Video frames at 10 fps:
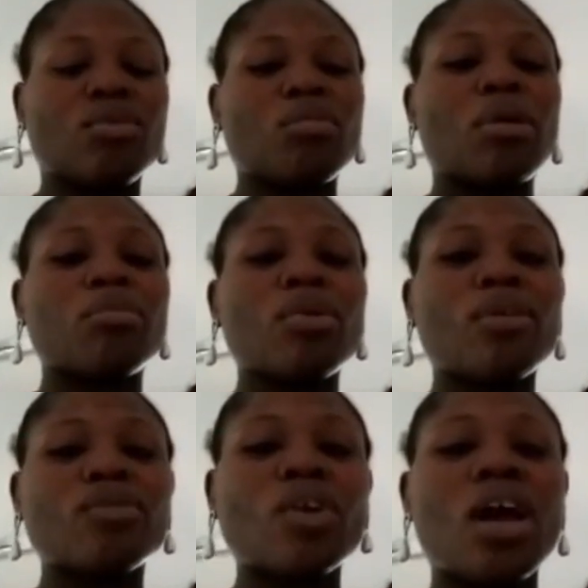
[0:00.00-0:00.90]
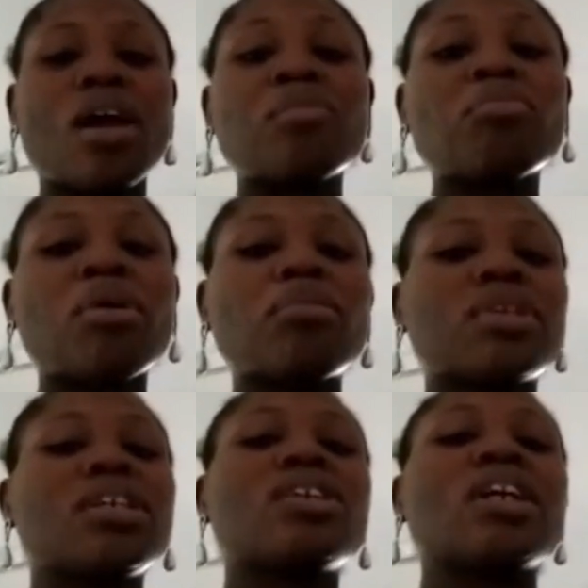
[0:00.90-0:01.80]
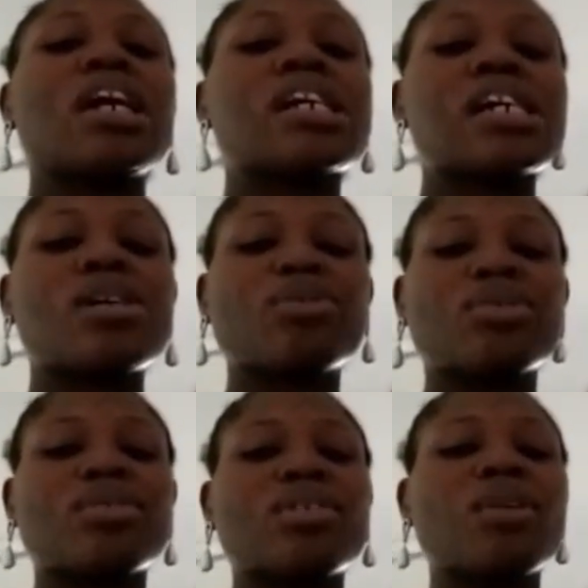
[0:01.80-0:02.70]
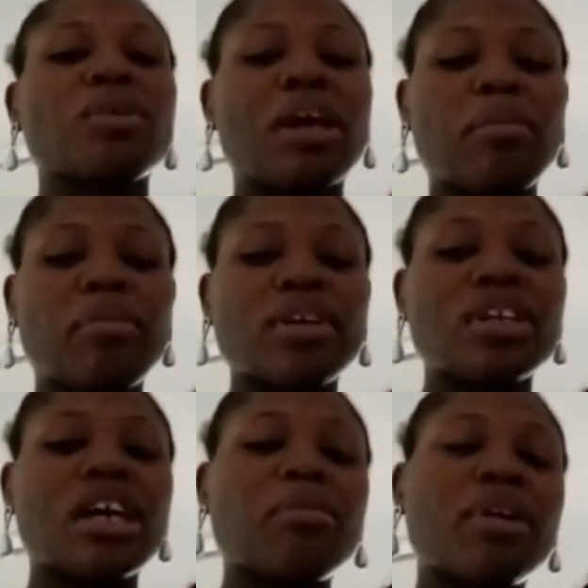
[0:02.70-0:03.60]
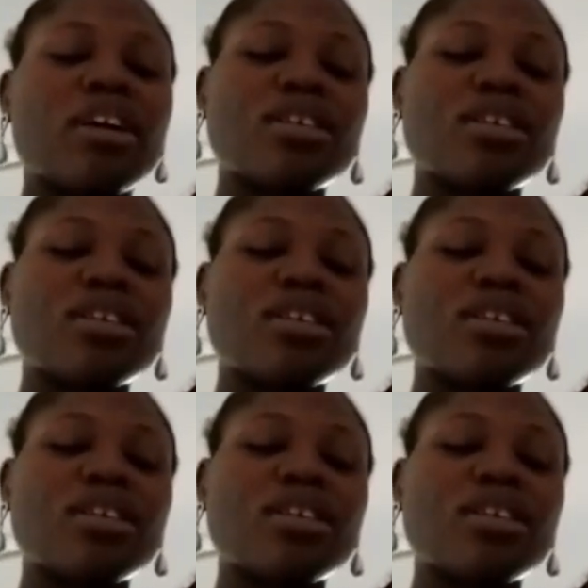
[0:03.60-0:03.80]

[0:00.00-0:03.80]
from above, more money in your account so that you can buy